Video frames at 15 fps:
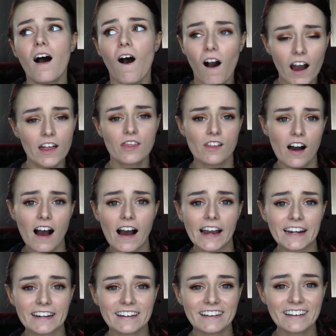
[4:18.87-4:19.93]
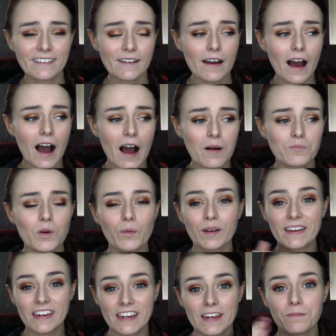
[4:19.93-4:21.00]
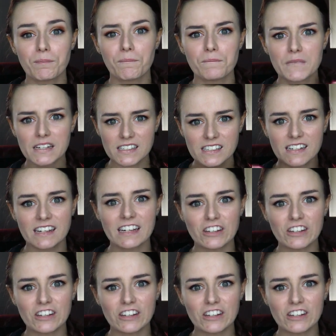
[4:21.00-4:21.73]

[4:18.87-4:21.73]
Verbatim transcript: online um, but we keep missing